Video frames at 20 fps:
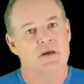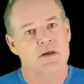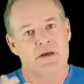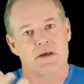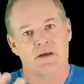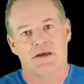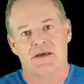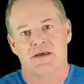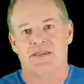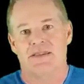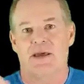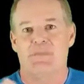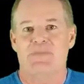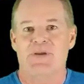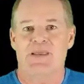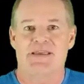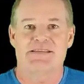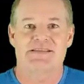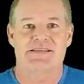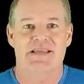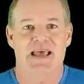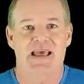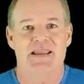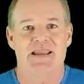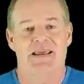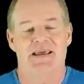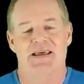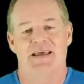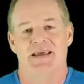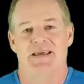That being said,
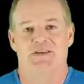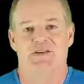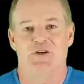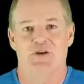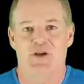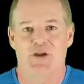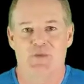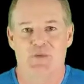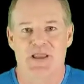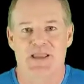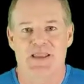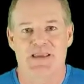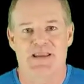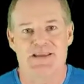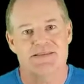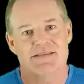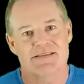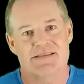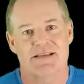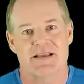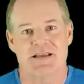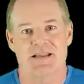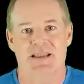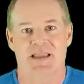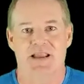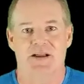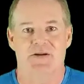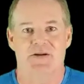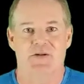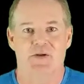enjoy your weekend. It's a Sunday here in
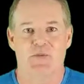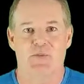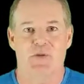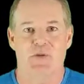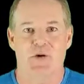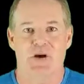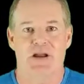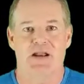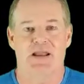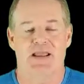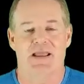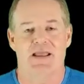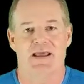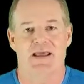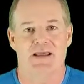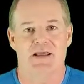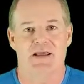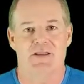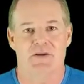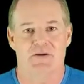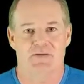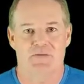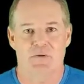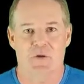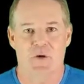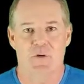Newport, and I look forward to